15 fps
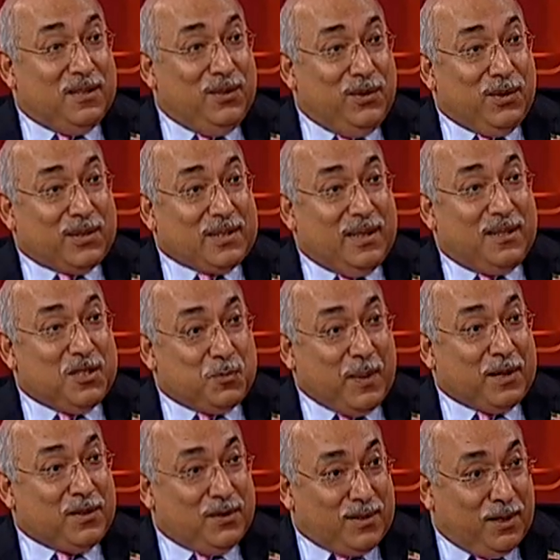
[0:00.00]
New York State
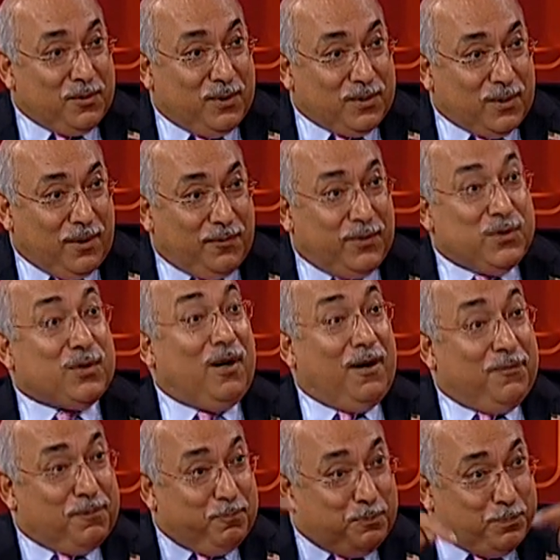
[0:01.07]
Inspector General's Office
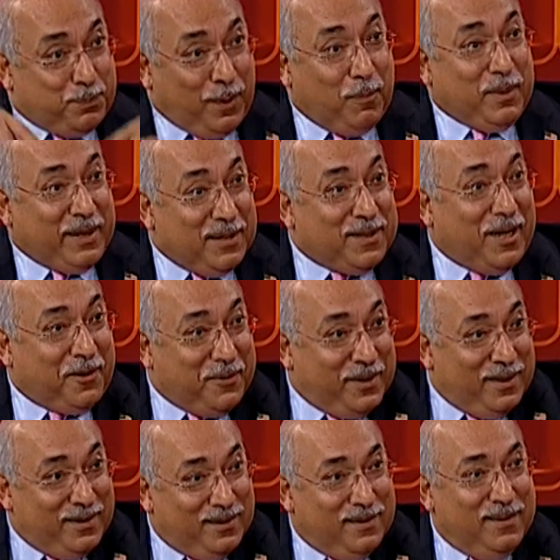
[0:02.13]
of Public
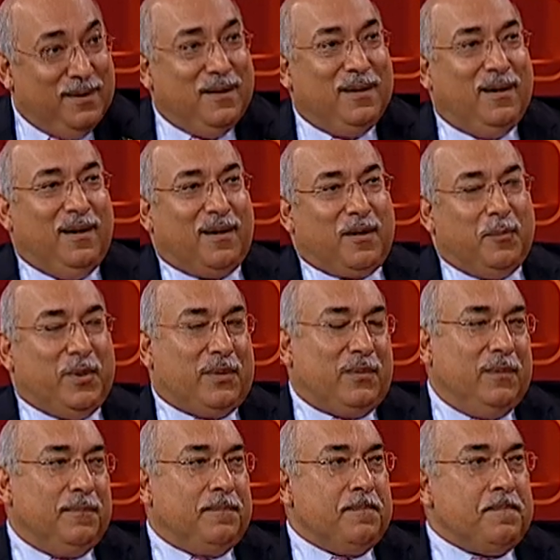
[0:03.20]
Integrity
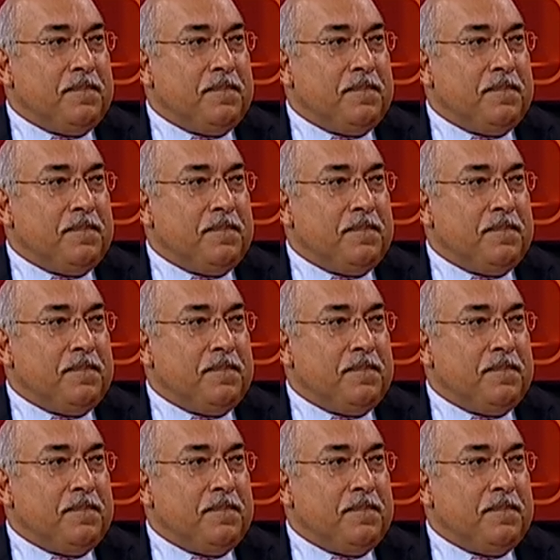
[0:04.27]
Commission,